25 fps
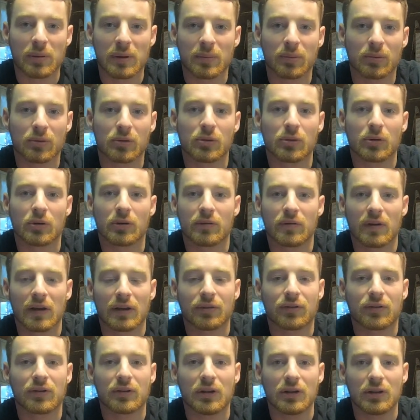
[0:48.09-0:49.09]
people who are
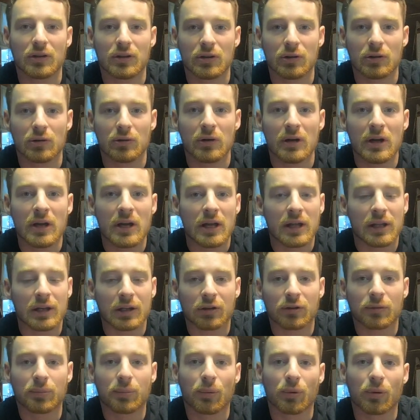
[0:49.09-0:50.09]
invested in you, and
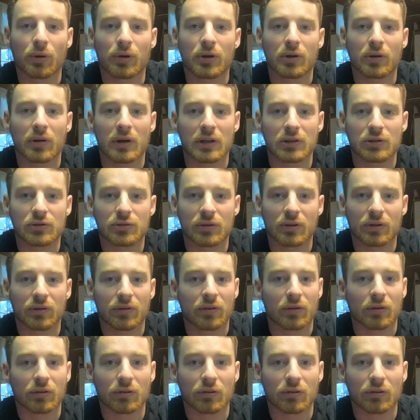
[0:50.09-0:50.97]
explore your interests.